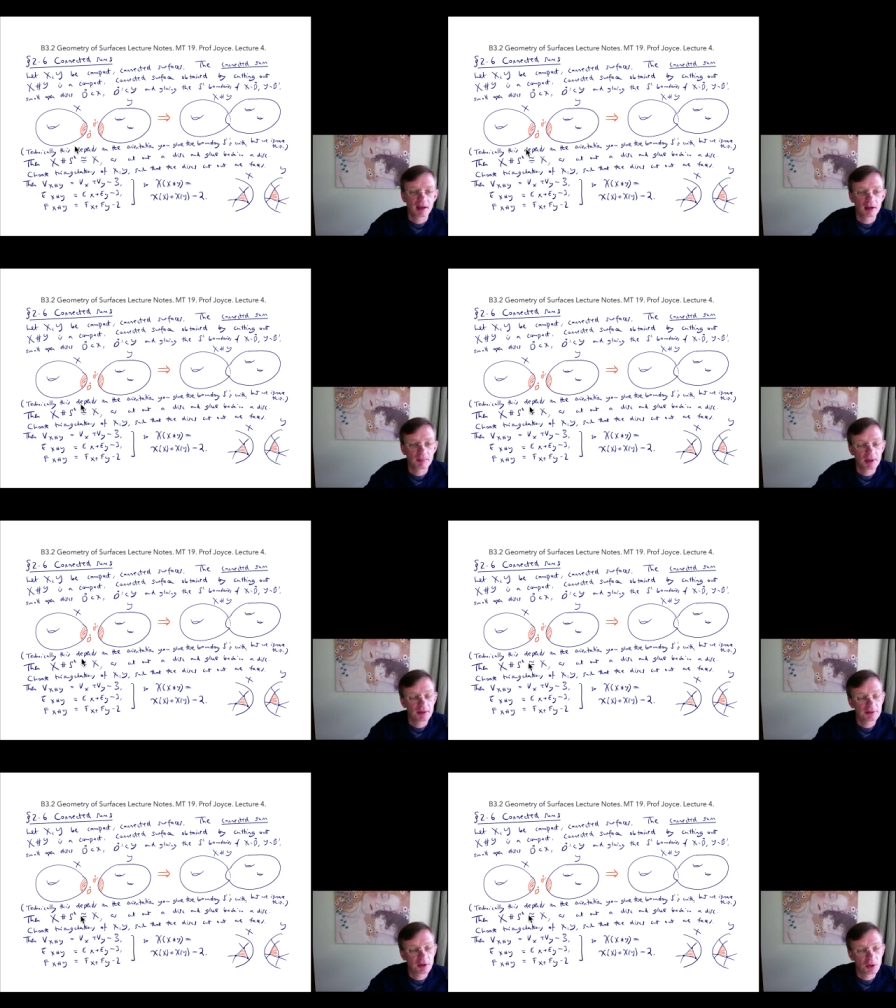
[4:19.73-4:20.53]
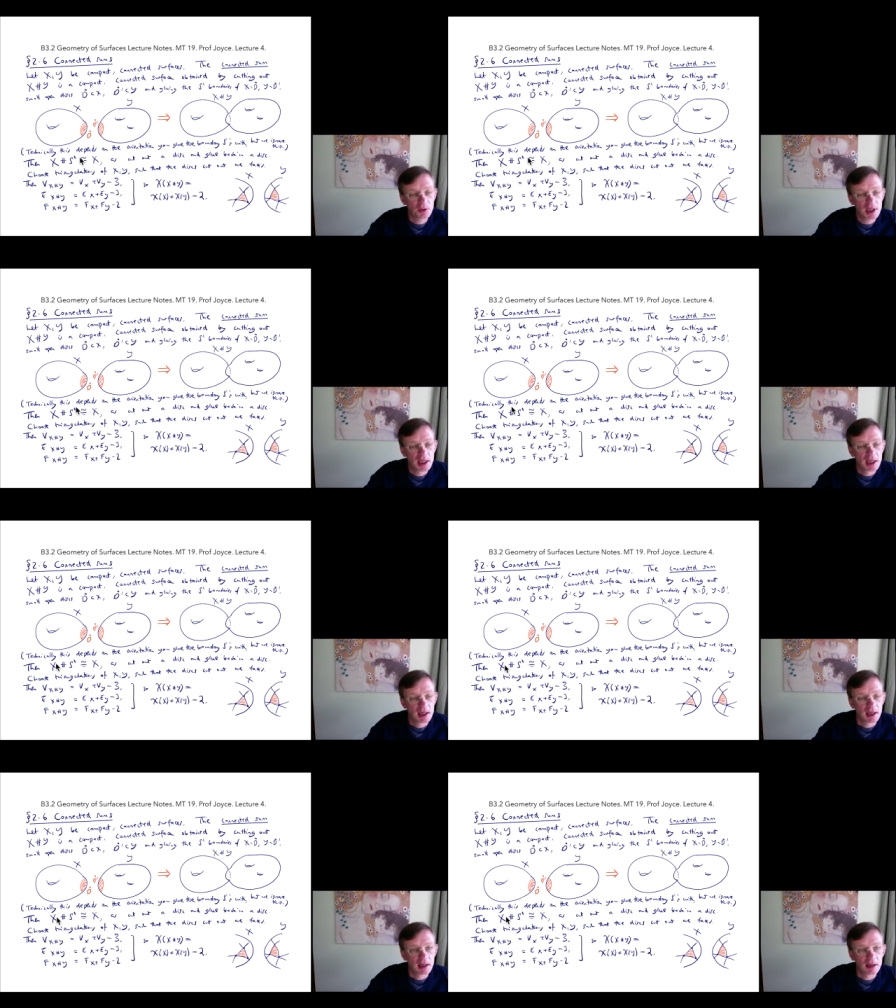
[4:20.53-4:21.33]
Um, so
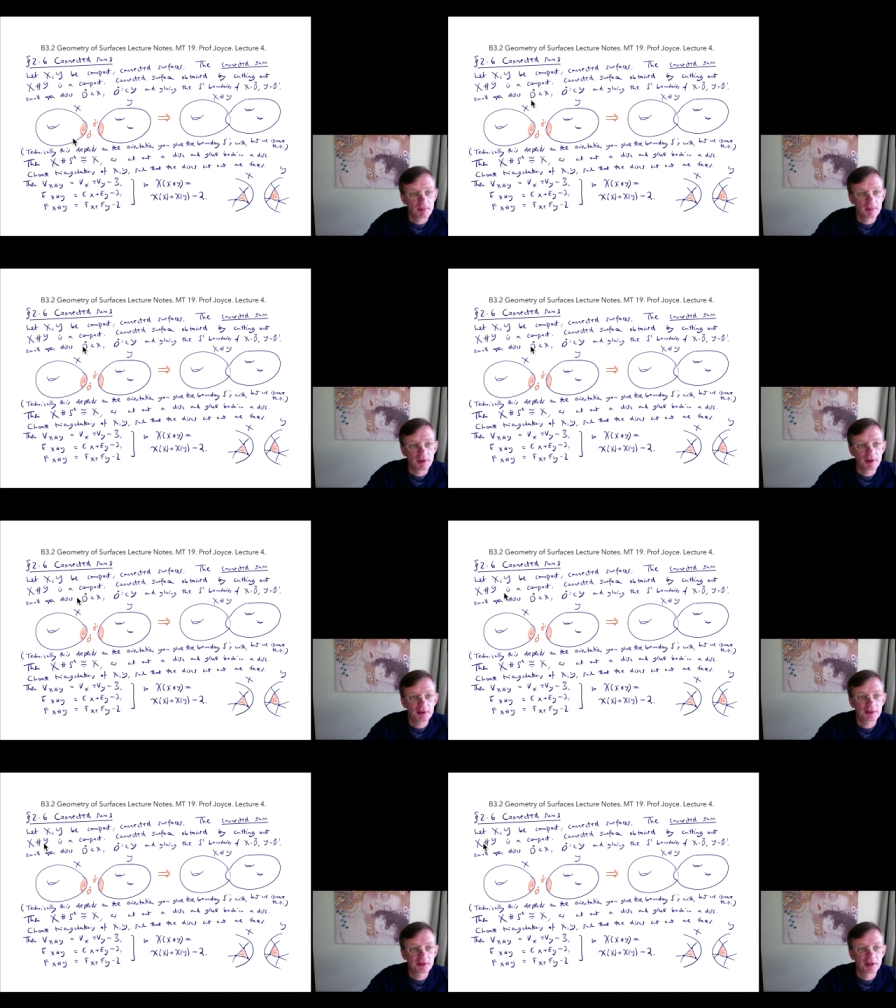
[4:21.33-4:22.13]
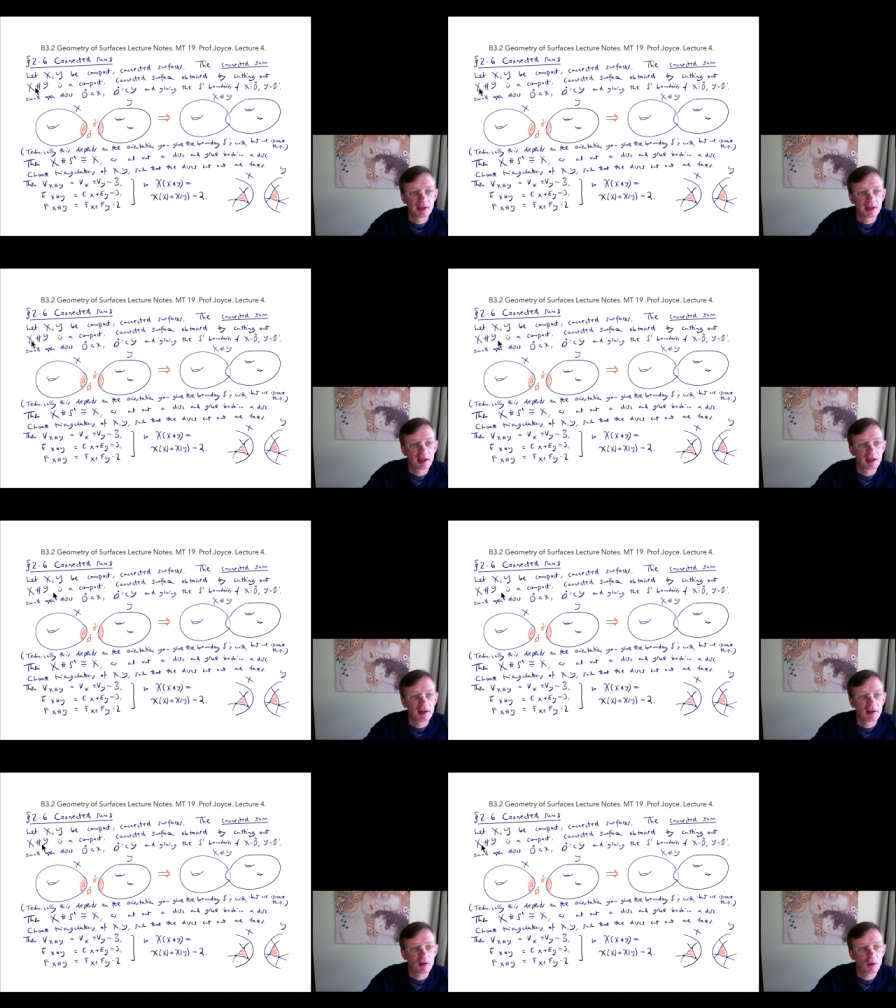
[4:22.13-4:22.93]
um, this
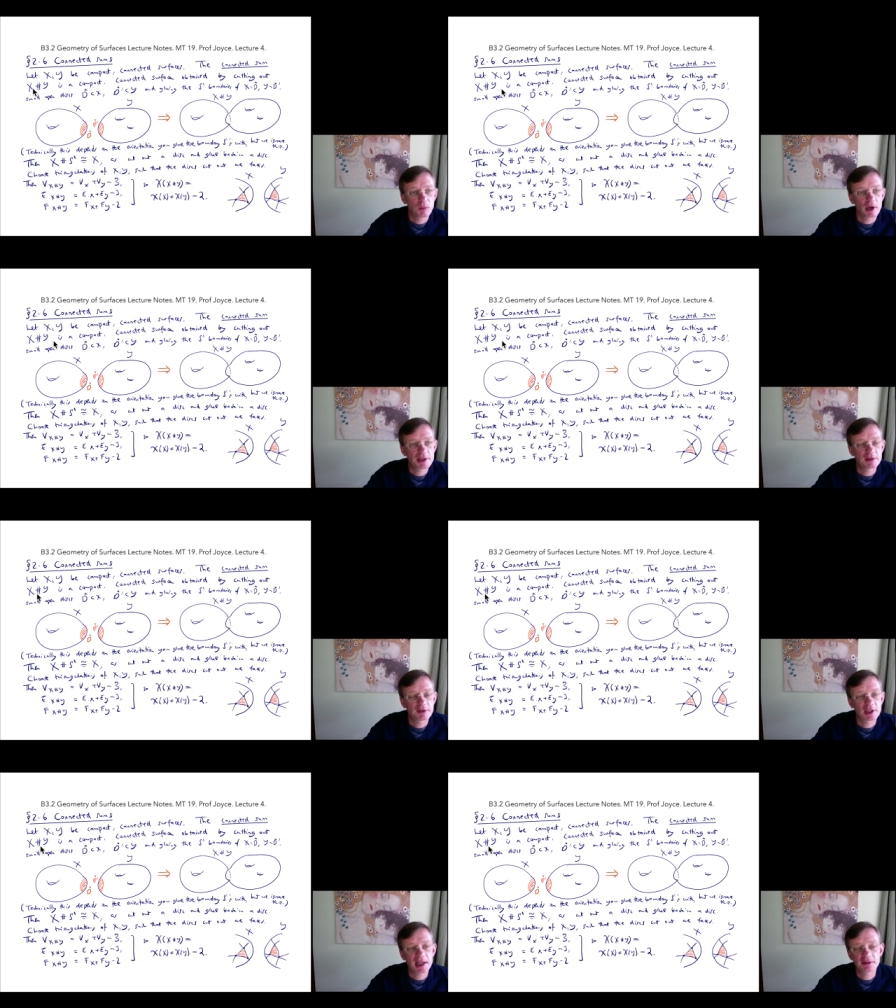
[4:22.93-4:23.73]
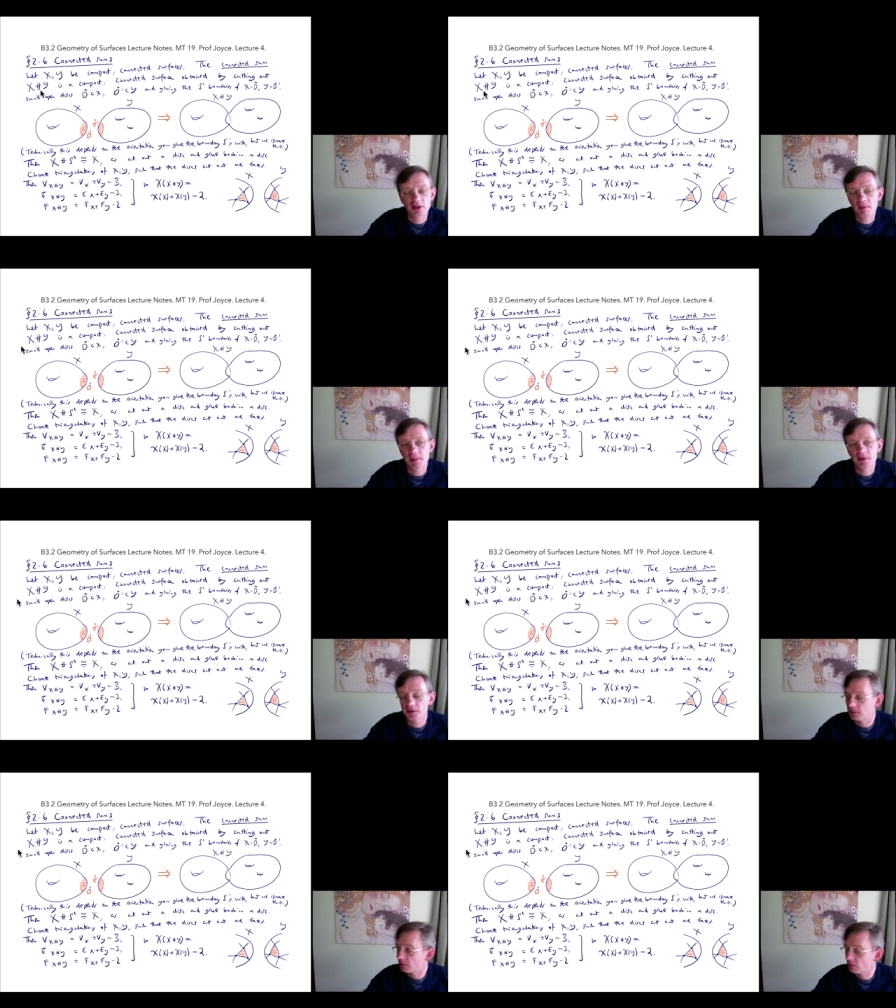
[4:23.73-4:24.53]
operation of connect sum
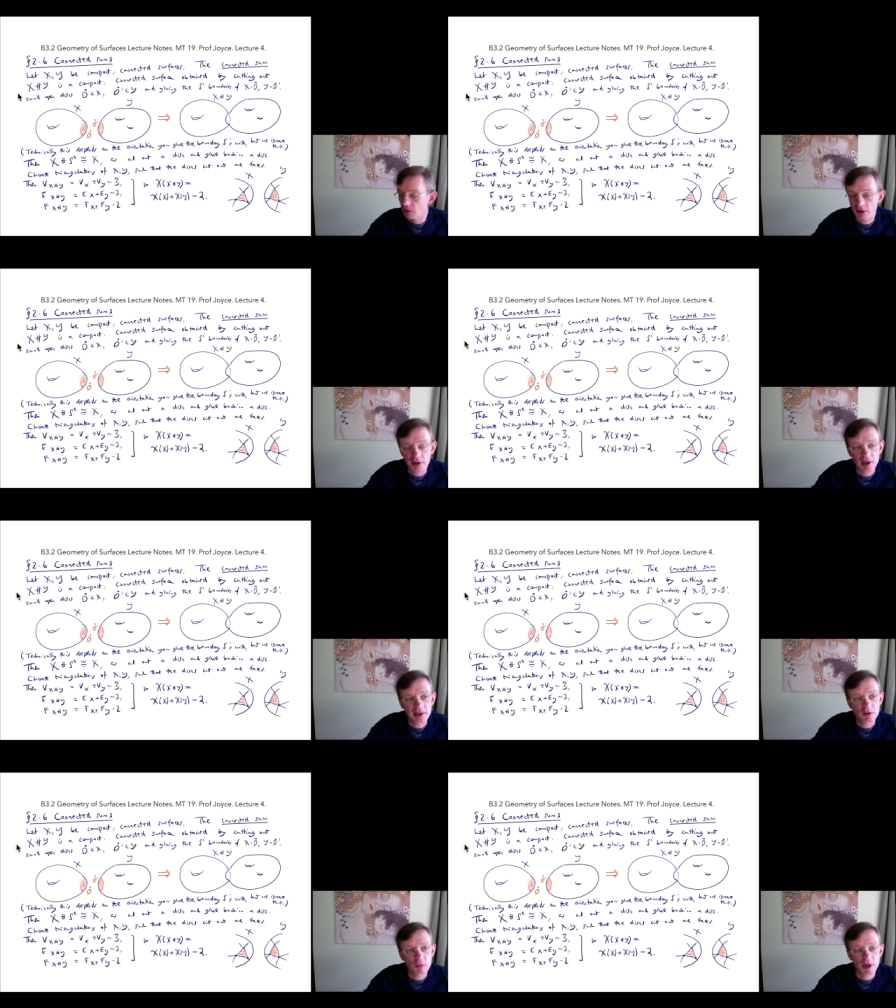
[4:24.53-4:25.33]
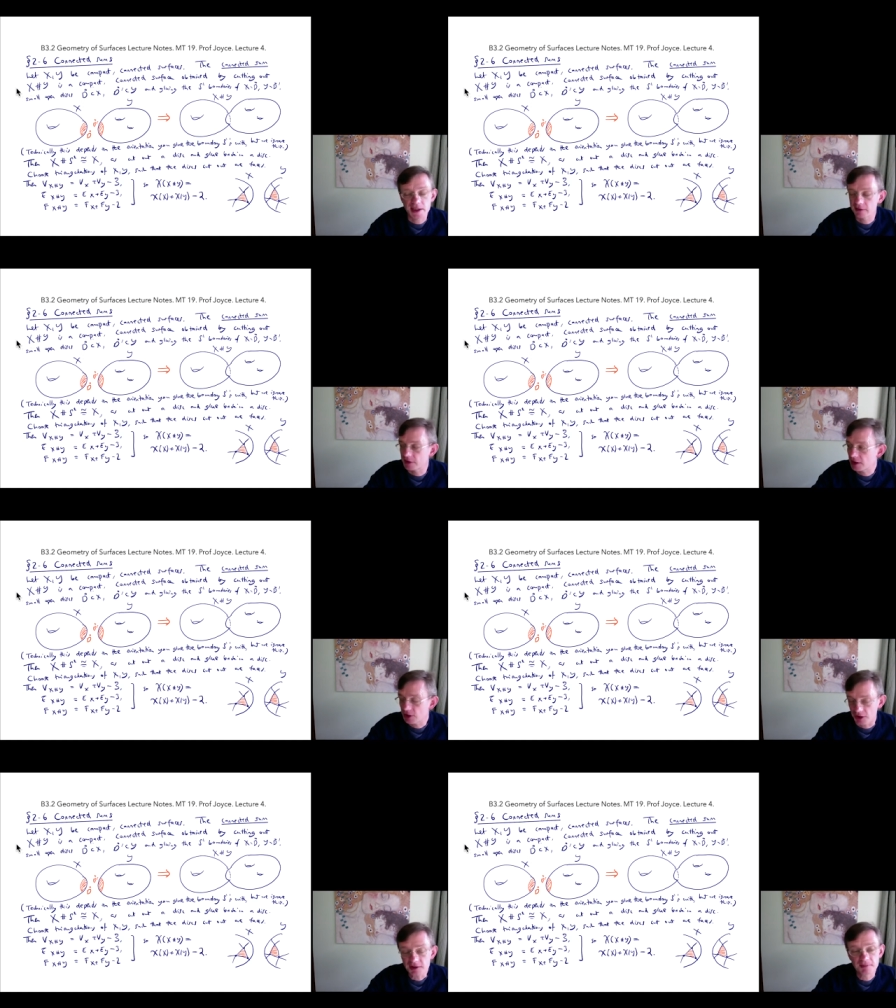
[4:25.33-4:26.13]
is rather like an operation of
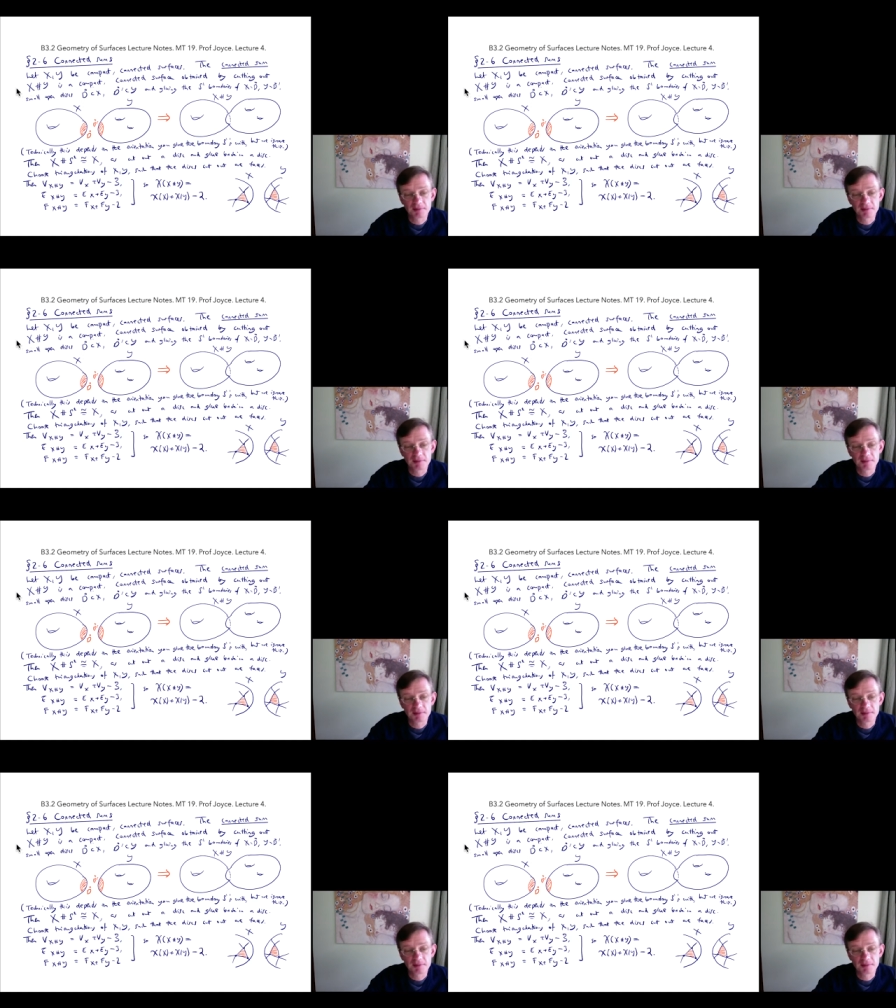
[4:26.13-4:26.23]
addition,